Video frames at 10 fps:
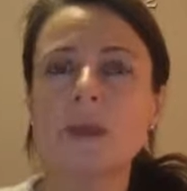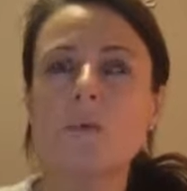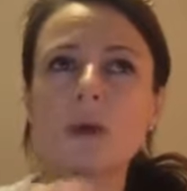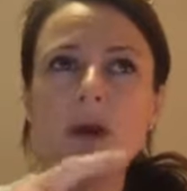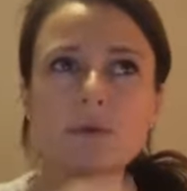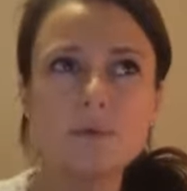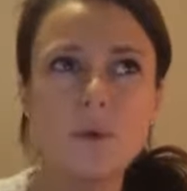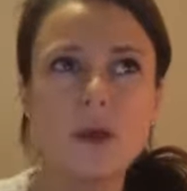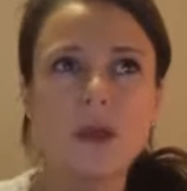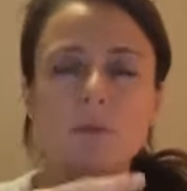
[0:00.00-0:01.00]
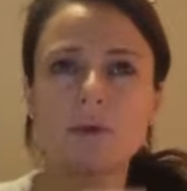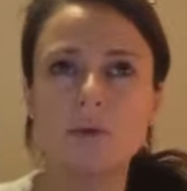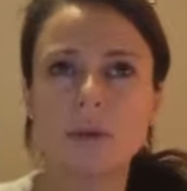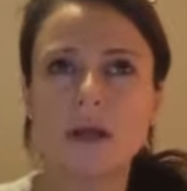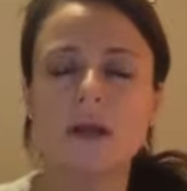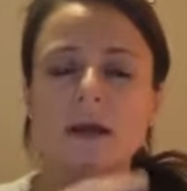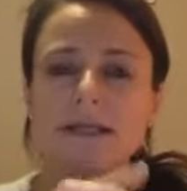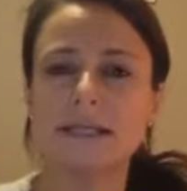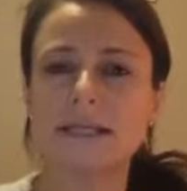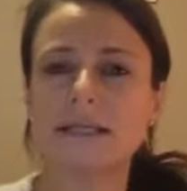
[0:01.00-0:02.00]
when I was working with all the
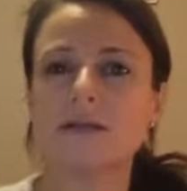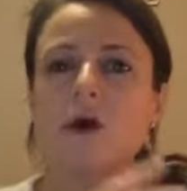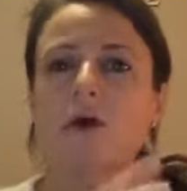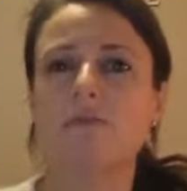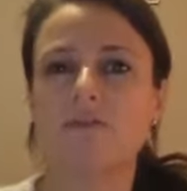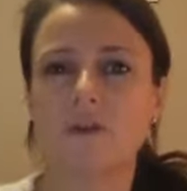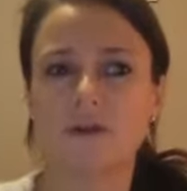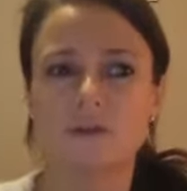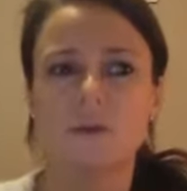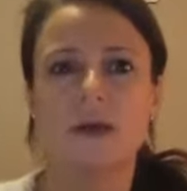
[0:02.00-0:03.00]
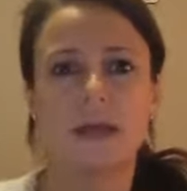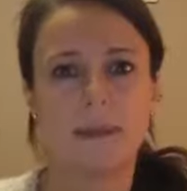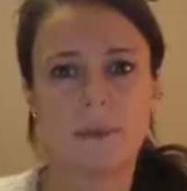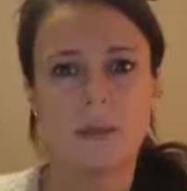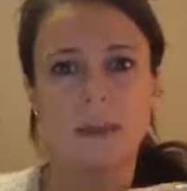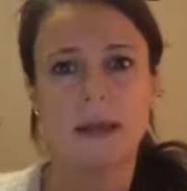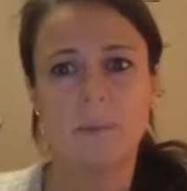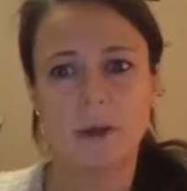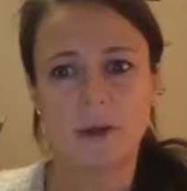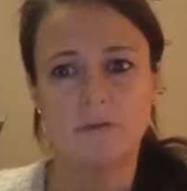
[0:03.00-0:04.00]
clients, is this confidence word kept coming
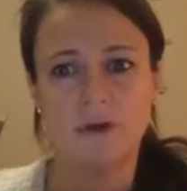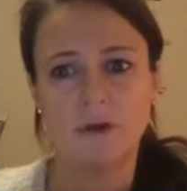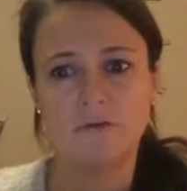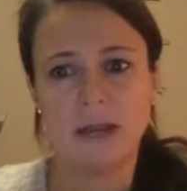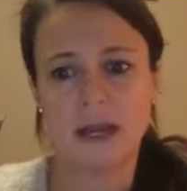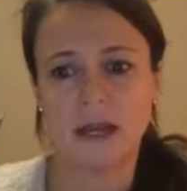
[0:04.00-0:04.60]
up over and over again.